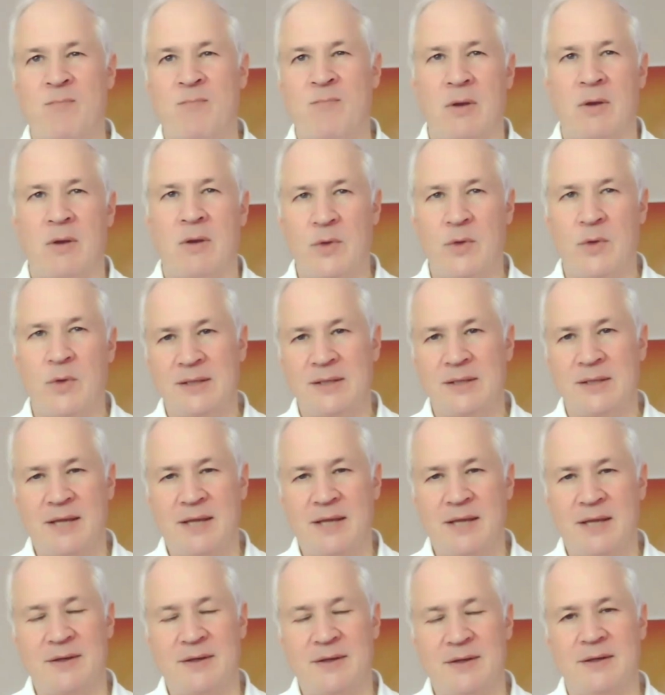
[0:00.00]
we can take
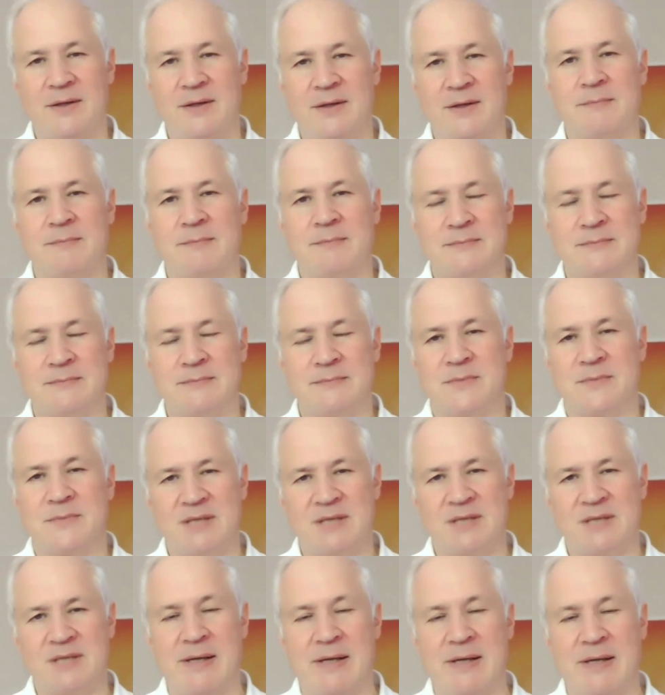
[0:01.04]
the
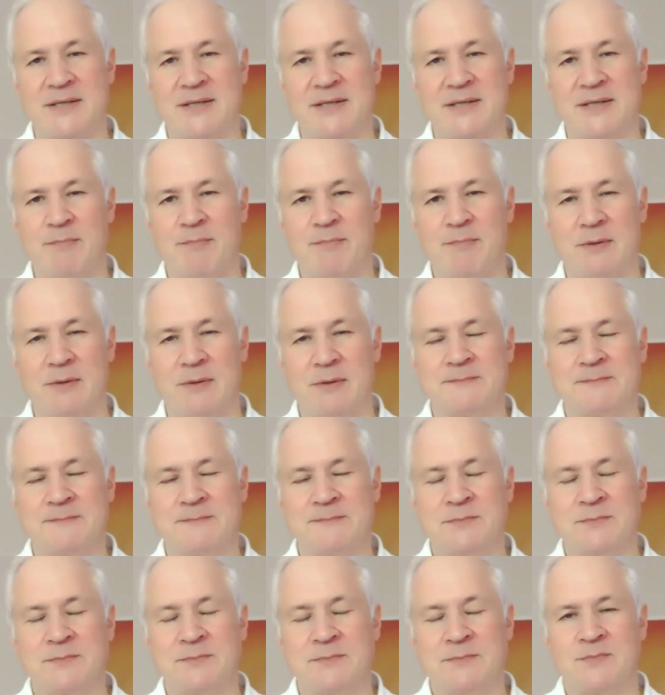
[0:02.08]
similar example.
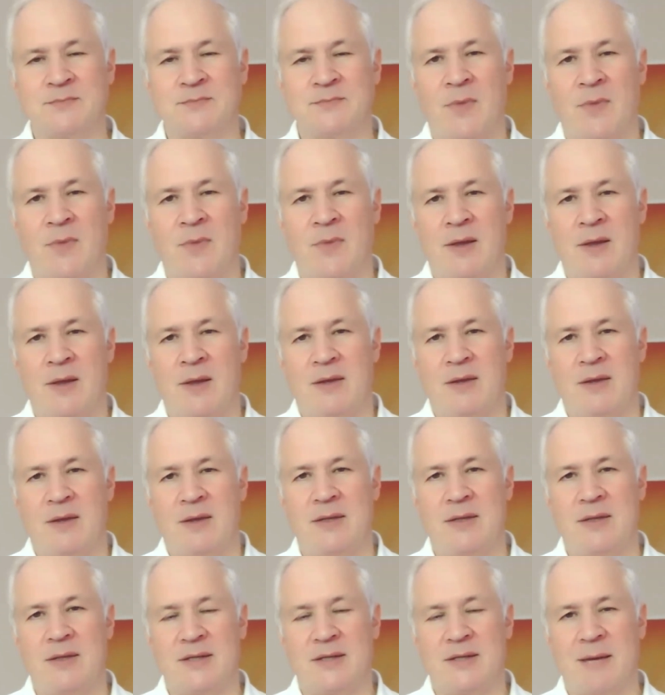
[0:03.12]
The
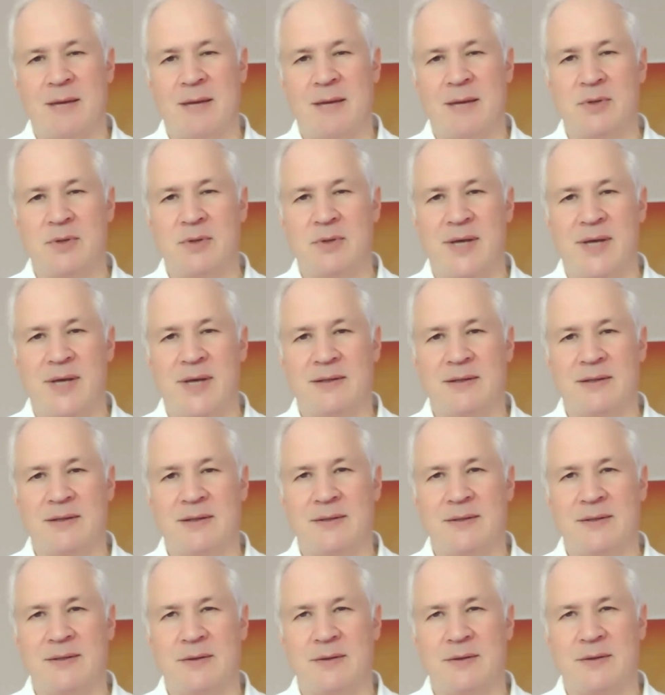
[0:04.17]
example that
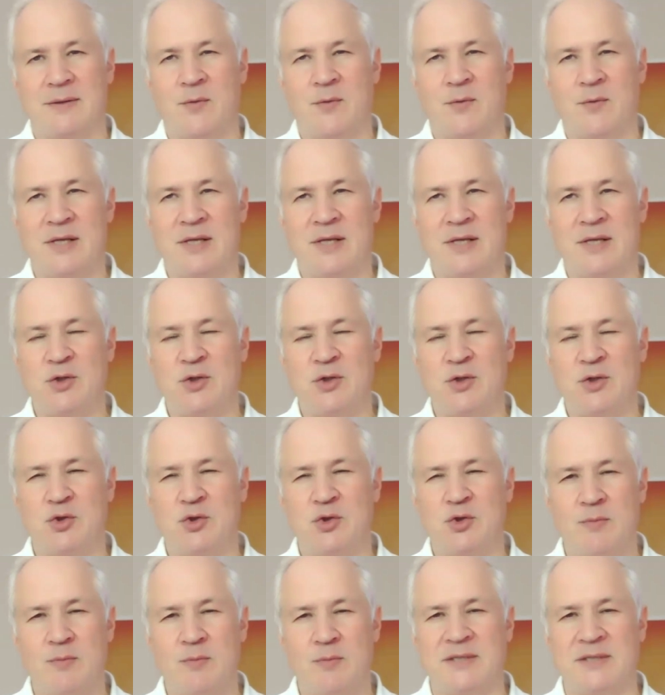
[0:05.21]
well, it's not so
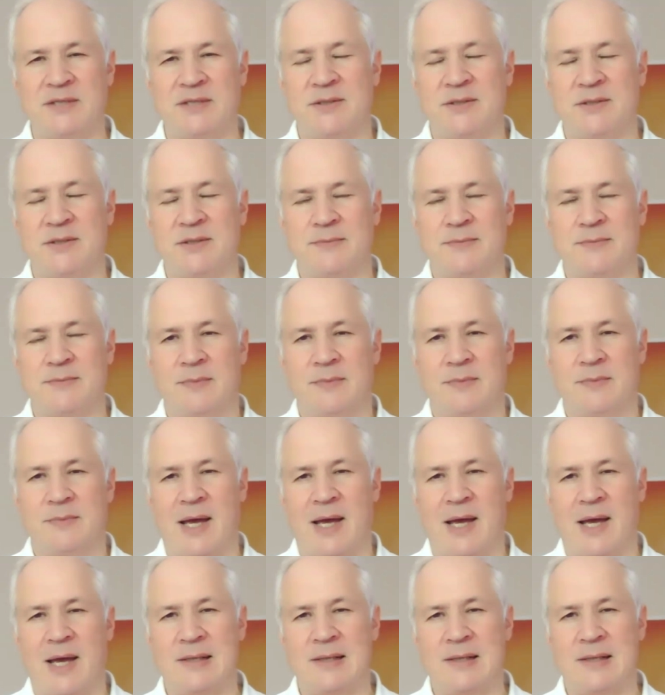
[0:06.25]
much
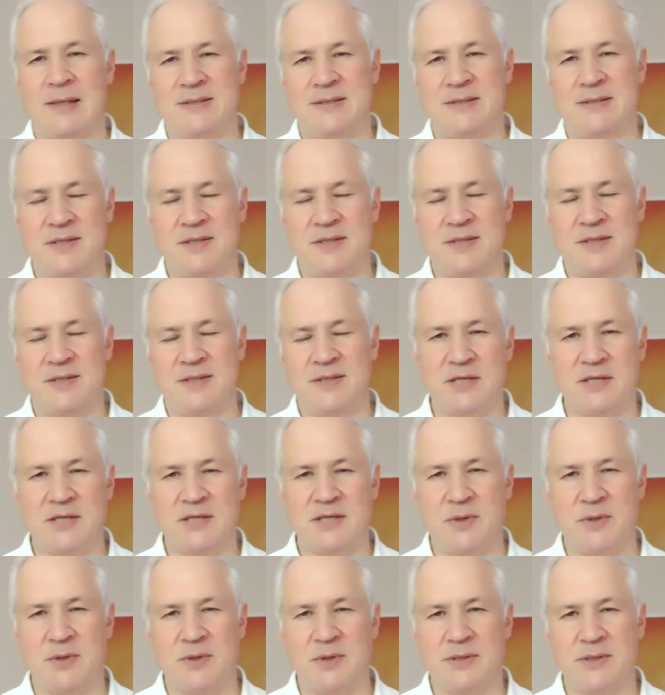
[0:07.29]
at least this is my
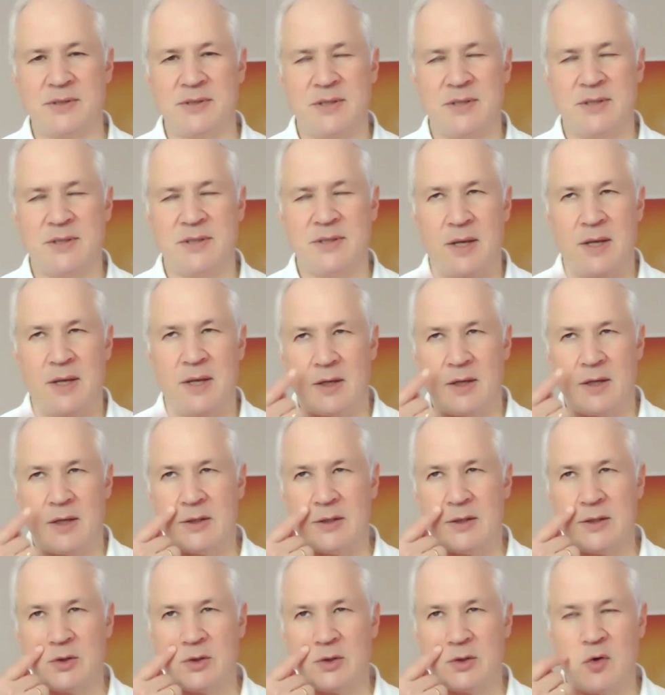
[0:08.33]
experience, is
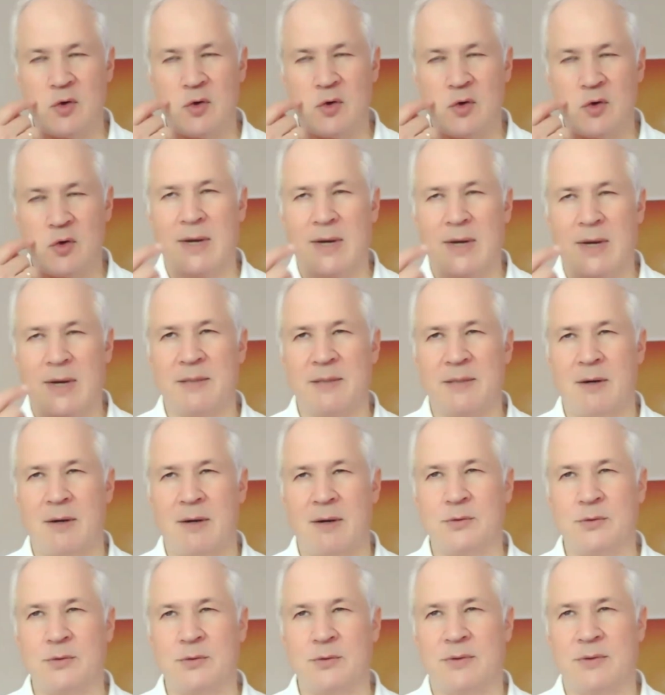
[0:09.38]
not so much
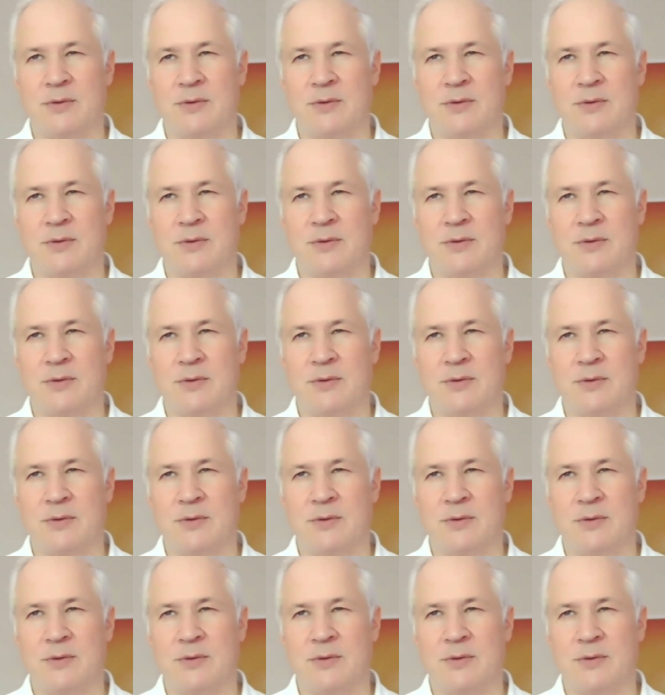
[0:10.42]
about